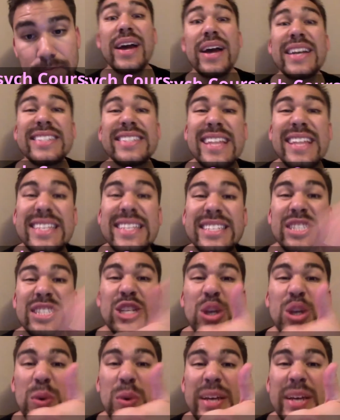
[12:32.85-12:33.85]
So guys, let's
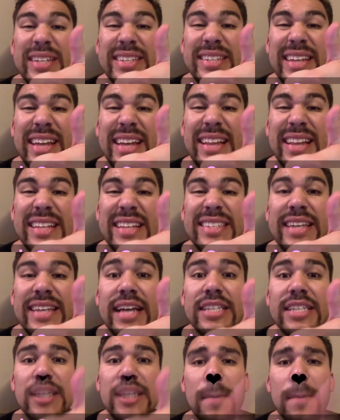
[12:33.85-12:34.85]
do it, and let's
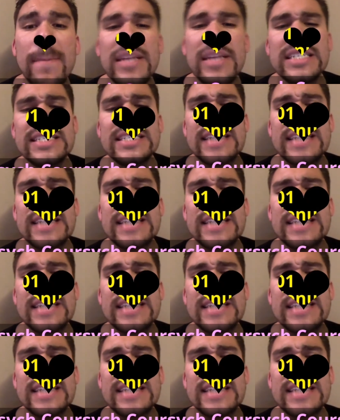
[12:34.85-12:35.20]
kick some